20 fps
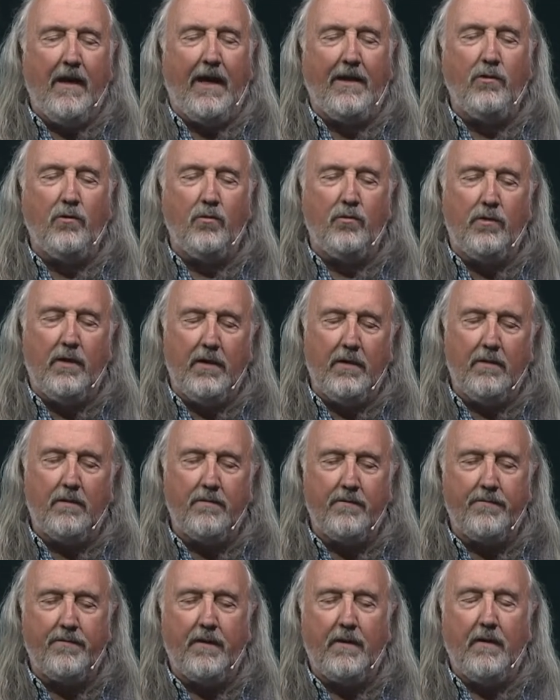and you
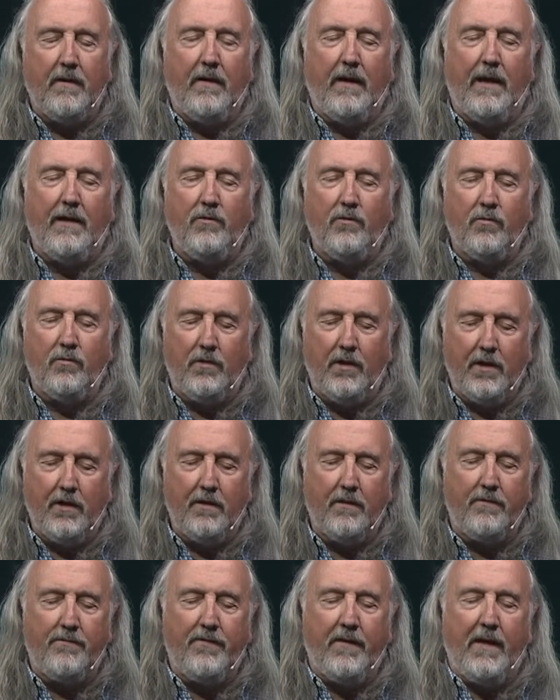give, and you
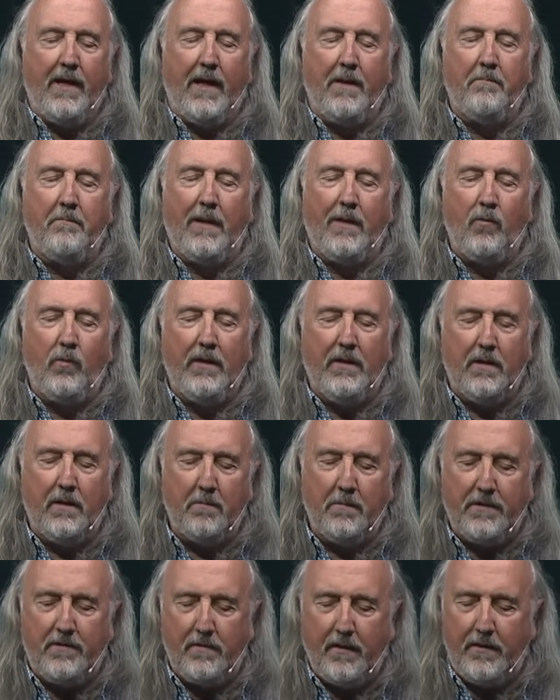give, and may we
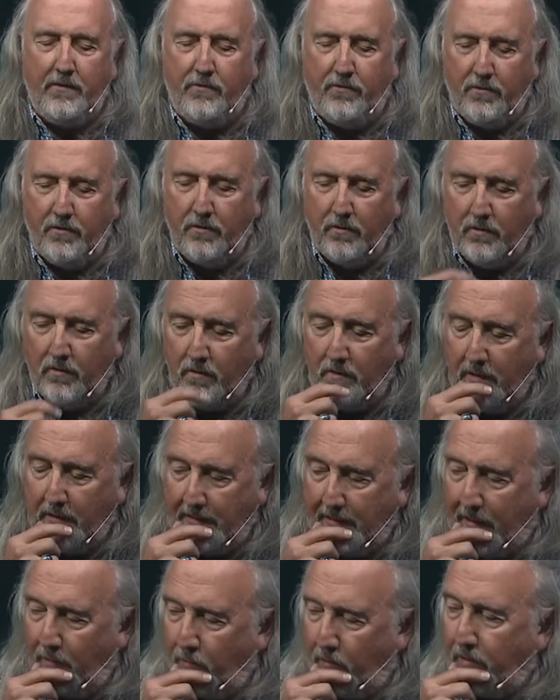imitate you in
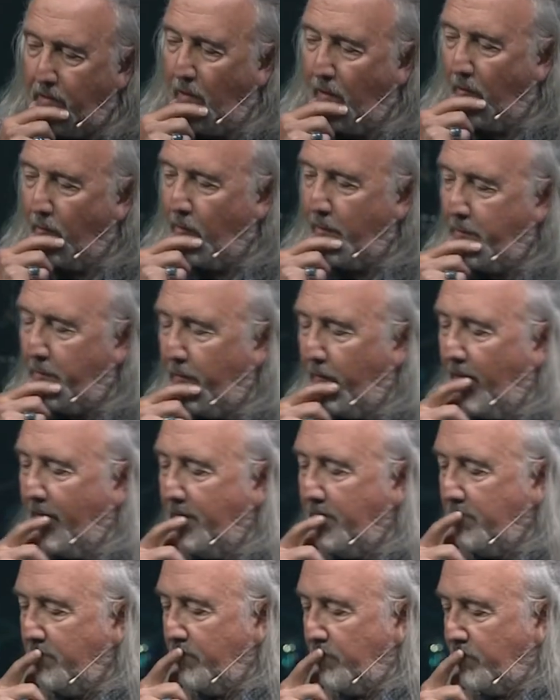that regard, we pray.
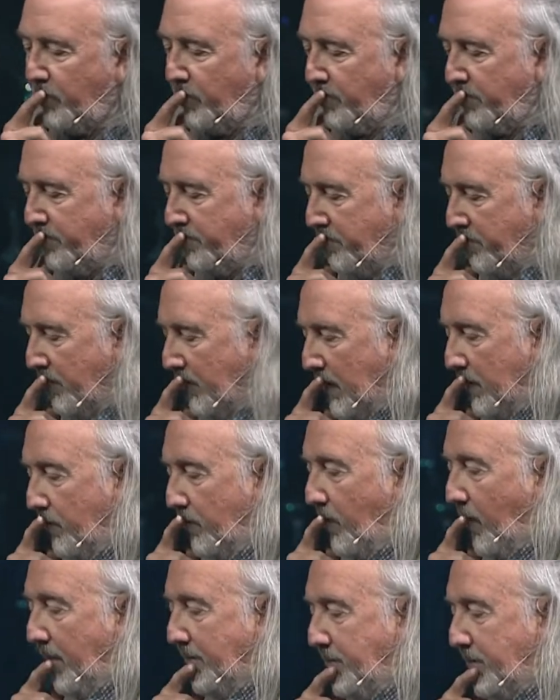In
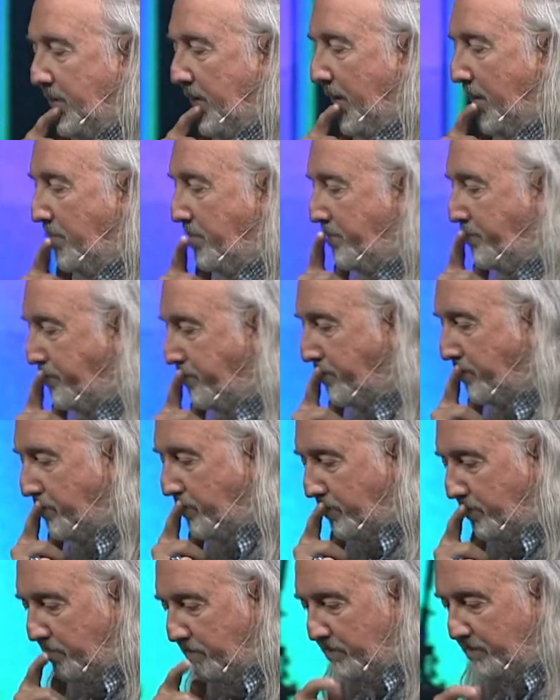Christ's name,
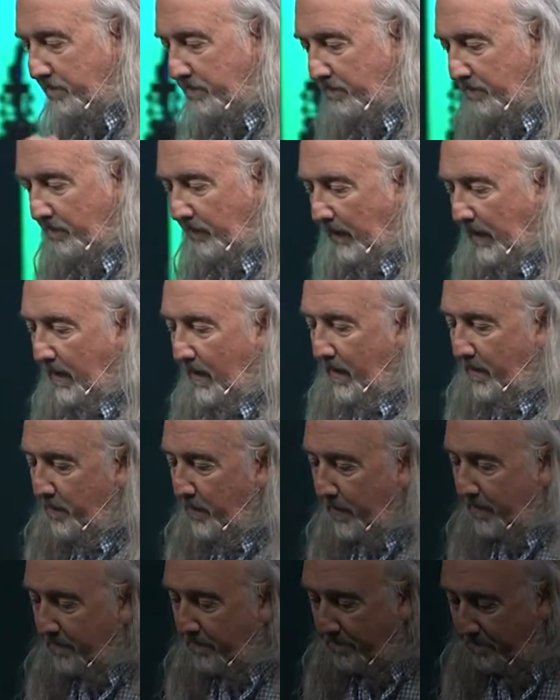amen.